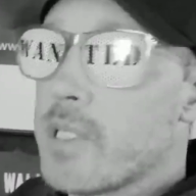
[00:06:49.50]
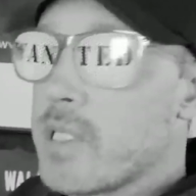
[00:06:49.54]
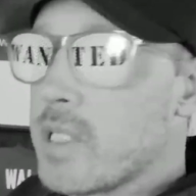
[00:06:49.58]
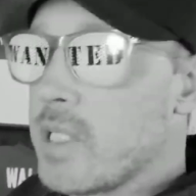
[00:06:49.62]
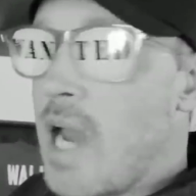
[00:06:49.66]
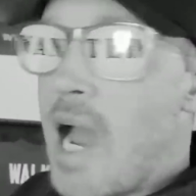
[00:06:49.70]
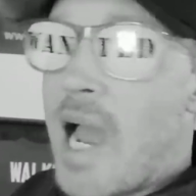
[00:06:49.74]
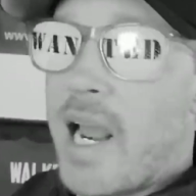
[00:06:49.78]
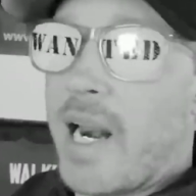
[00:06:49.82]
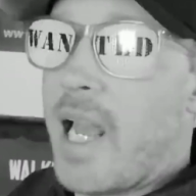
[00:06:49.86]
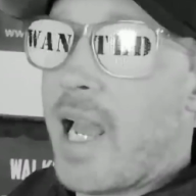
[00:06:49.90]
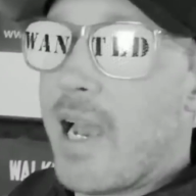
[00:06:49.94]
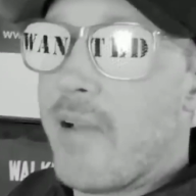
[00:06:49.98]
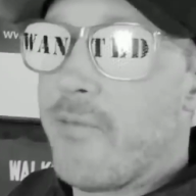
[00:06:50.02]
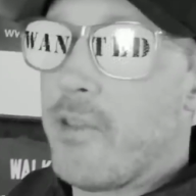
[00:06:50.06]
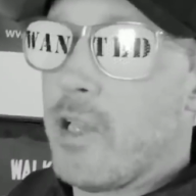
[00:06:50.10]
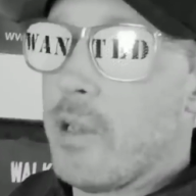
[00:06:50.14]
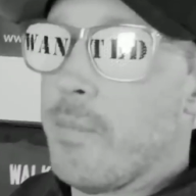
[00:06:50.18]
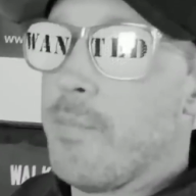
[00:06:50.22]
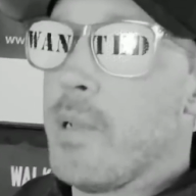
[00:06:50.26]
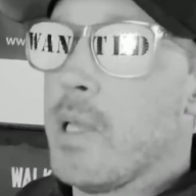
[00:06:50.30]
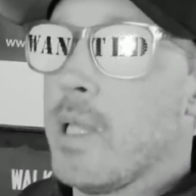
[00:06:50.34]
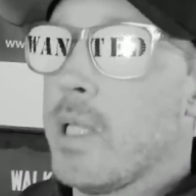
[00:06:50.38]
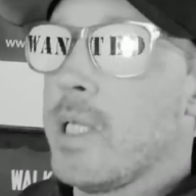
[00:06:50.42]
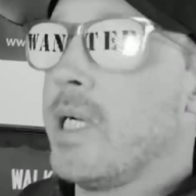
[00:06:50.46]
does not have
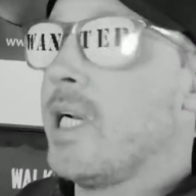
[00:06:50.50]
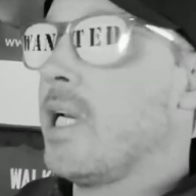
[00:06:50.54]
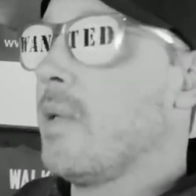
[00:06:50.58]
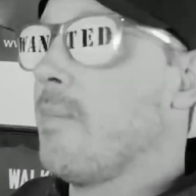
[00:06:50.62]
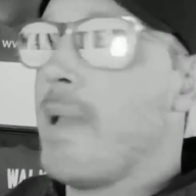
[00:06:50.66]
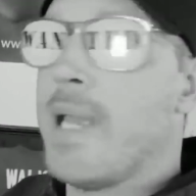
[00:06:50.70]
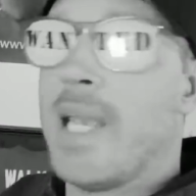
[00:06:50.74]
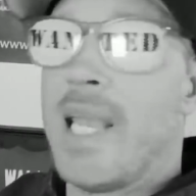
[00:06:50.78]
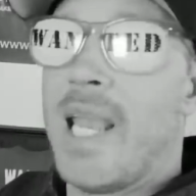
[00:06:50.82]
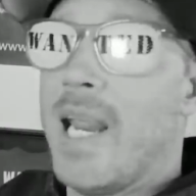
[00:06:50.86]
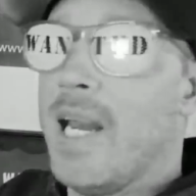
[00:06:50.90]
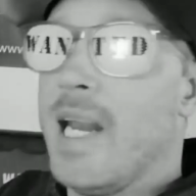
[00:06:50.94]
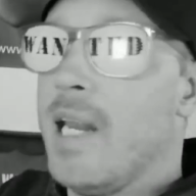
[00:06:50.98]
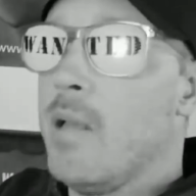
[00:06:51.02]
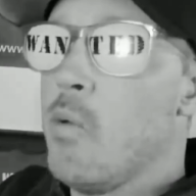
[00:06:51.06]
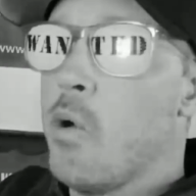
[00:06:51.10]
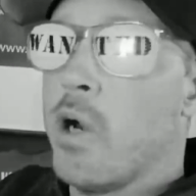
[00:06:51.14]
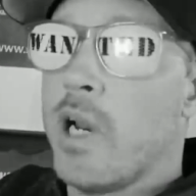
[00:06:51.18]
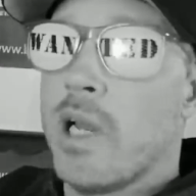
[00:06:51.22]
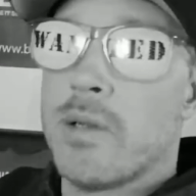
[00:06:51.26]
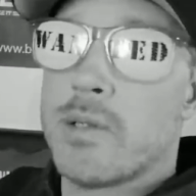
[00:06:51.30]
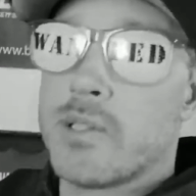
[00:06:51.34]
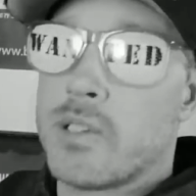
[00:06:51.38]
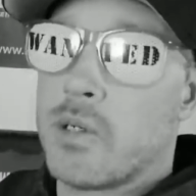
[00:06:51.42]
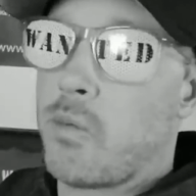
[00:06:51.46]
the ability to make
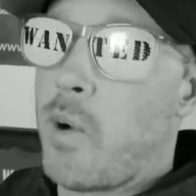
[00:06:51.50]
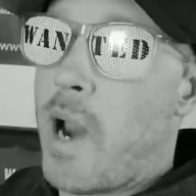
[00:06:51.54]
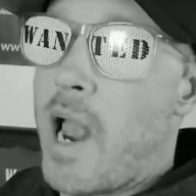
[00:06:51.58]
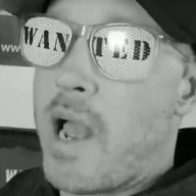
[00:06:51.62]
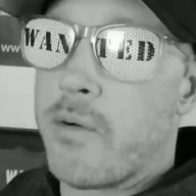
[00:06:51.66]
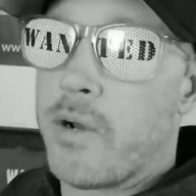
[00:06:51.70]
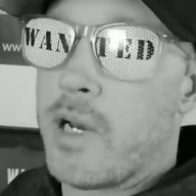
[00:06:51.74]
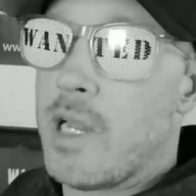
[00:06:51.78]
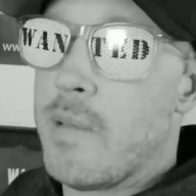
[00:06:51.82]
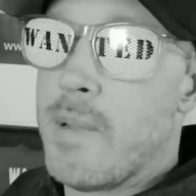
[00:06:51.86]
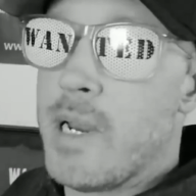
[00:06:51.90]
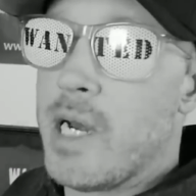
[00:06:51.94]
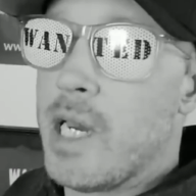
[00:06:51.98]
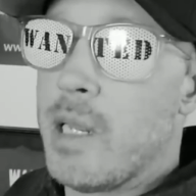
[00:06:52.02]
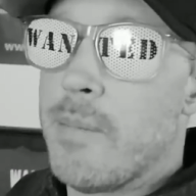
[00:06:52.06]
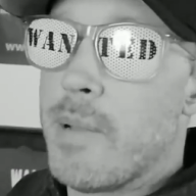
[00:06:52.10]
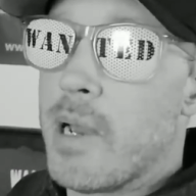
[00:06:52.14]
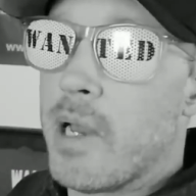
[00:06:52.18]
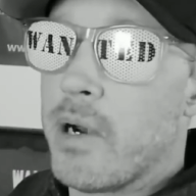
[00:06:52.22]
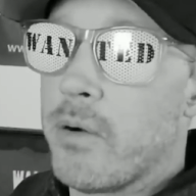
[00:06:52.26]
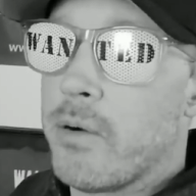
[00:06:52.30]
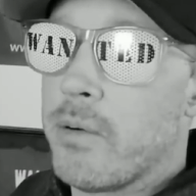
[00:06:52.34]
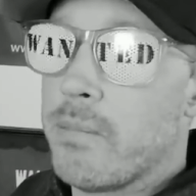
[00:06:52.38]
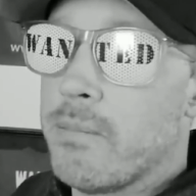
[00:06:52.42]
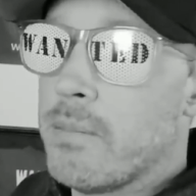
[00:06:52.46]
anyone else around him any
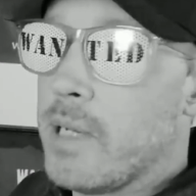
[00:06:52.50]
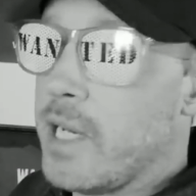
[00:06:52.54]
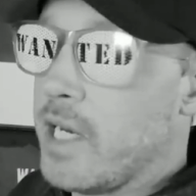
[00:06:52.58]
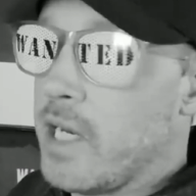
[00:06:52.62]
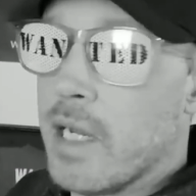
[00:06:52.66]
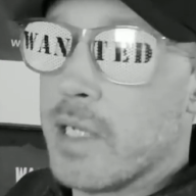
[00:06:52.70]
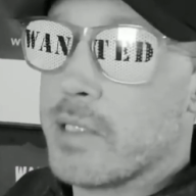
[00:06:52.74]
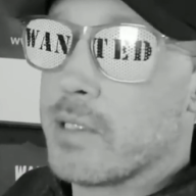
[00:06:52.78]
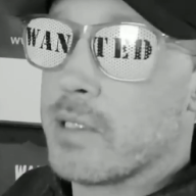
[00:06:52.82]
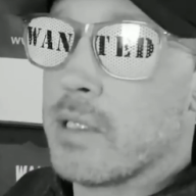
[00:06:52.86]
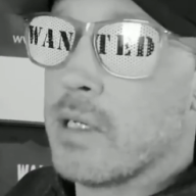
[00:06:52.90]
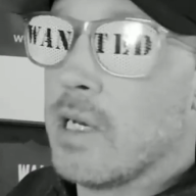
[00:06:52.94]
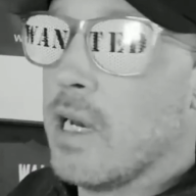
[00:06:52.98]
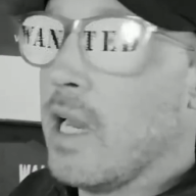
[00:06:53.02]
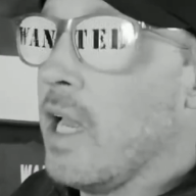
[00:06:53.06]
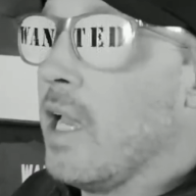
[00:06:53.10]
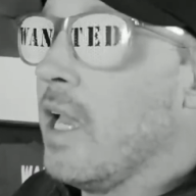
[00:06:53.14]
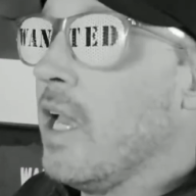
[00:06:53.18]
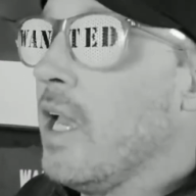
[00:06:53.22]
better. He doesn't.